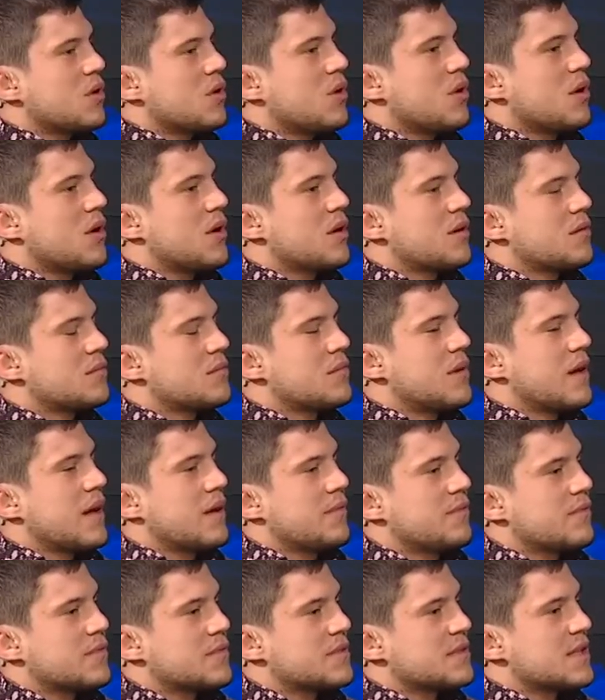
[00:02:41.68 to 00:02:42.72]
you were uh,
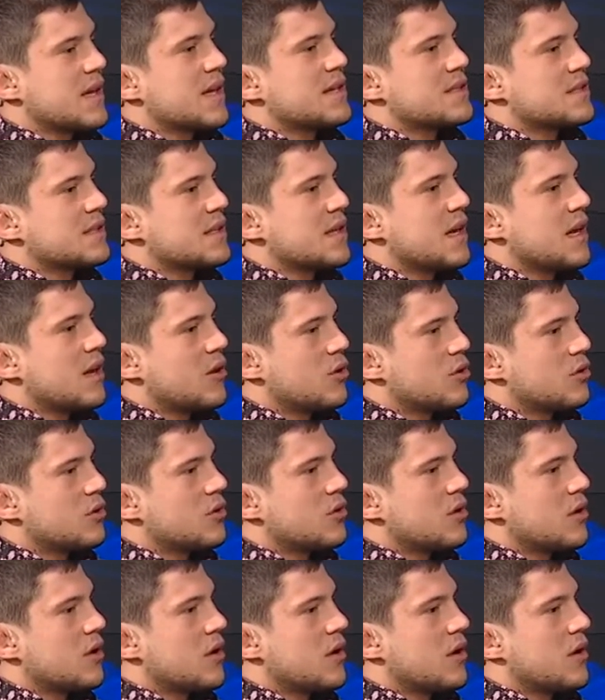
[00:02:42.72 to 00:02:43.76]
emphasizing a
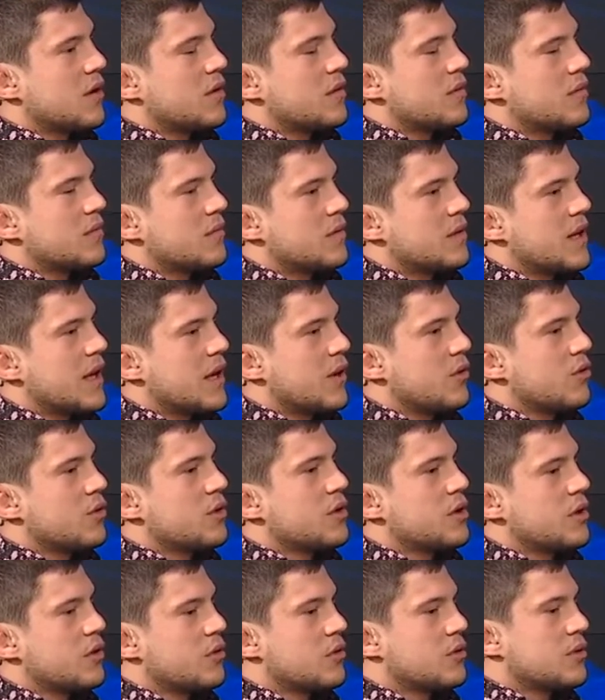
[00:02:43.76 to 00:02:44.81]
lot, uh, not
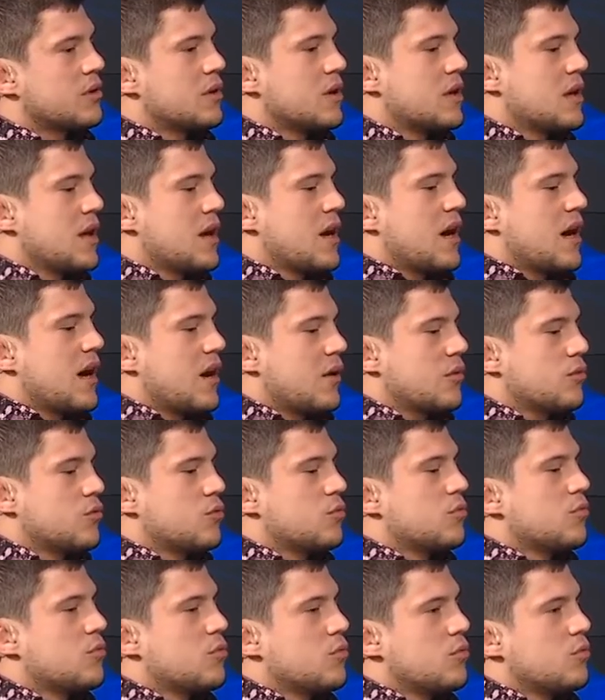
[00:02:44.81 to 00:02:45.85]
only on
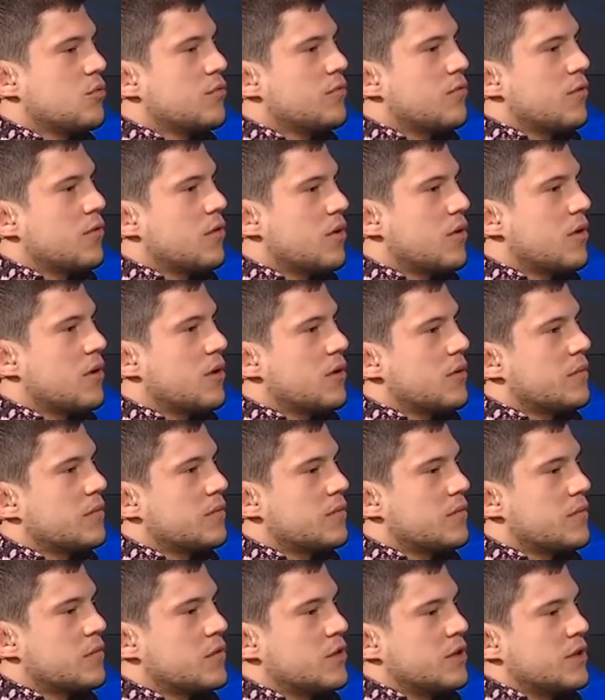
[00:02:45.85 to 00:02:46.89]
how to move
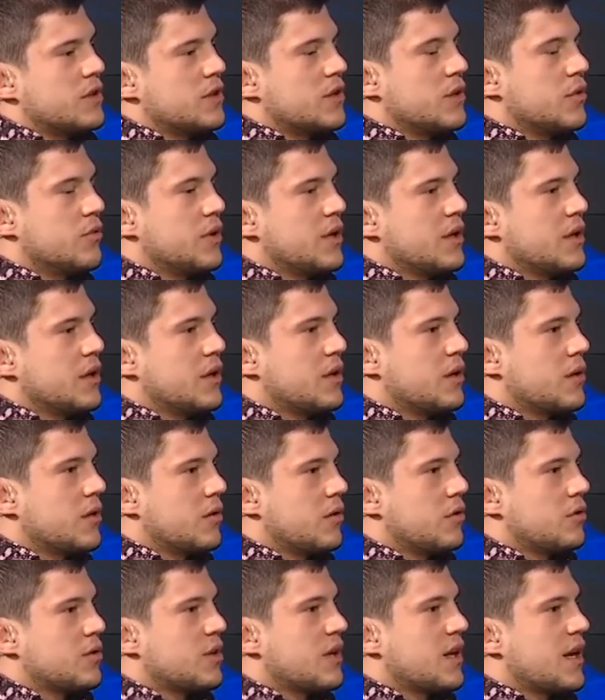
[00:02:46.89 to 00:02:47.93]
uh, in the ring,
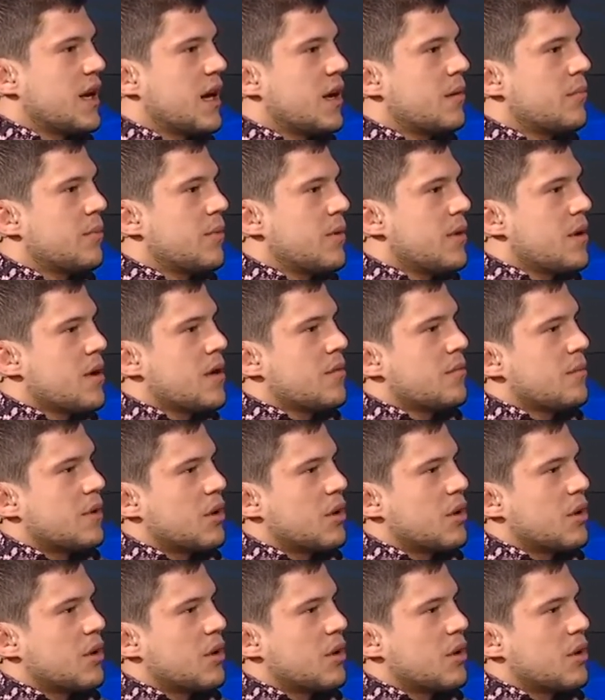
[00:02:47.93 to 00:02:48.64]
on the camp,